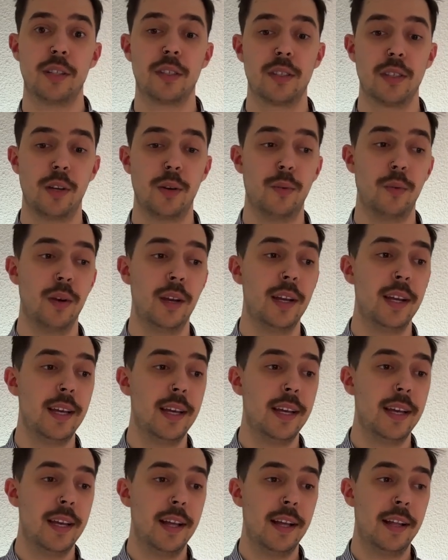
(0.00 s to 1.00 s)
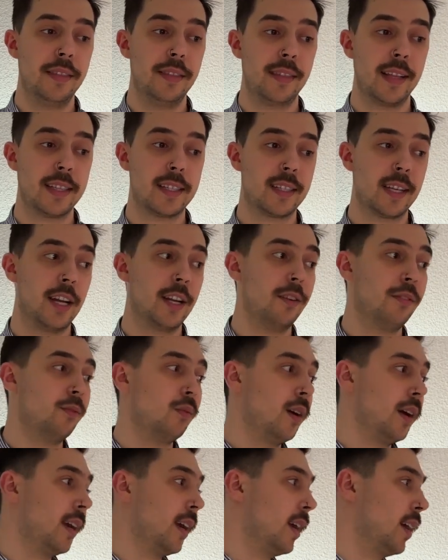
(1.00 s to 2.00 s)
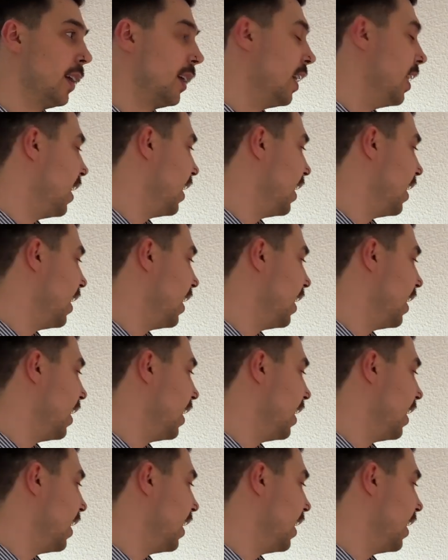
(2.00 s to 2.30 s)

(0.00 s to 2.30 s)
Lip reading: So that's kind of why I